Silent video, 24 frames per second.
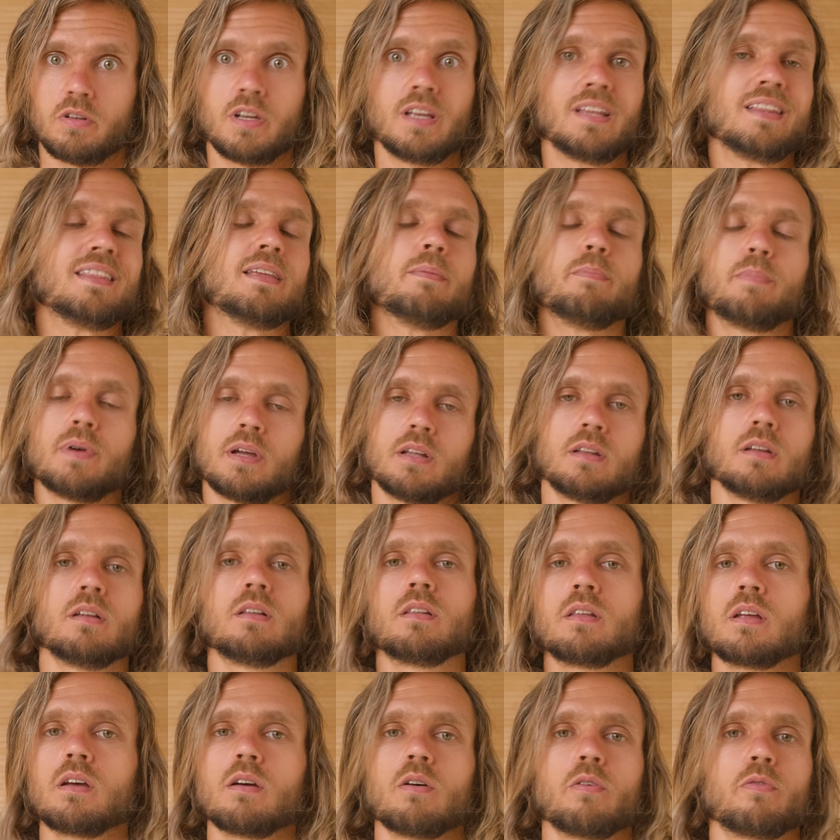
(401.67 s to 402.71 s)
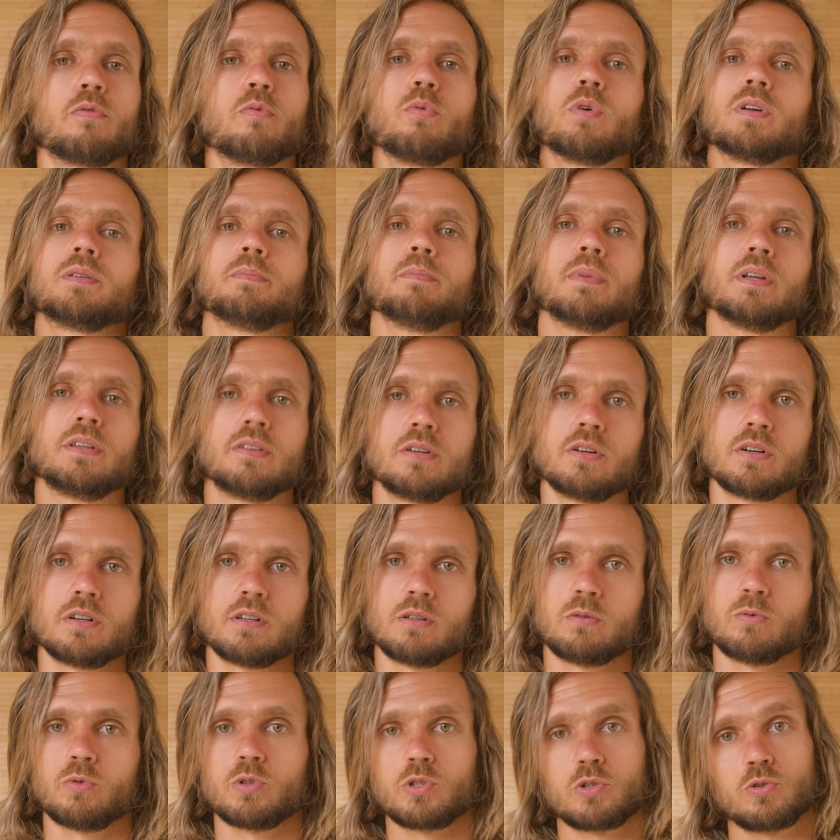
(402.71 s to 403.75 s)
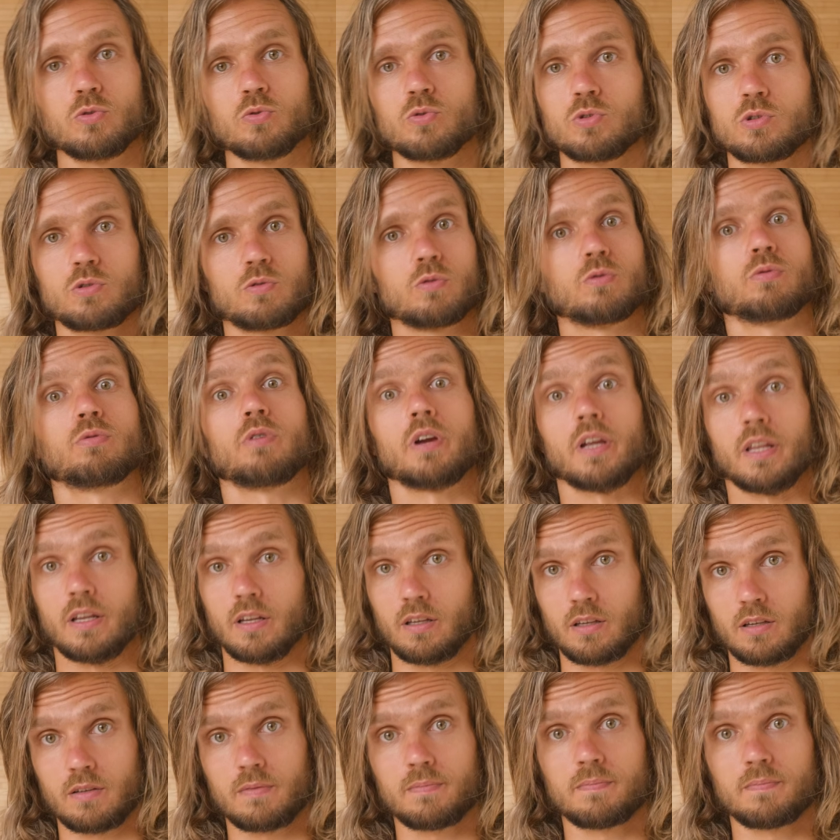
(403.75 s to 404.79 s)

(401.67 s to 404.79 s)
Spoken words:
independently of what material was used to create it.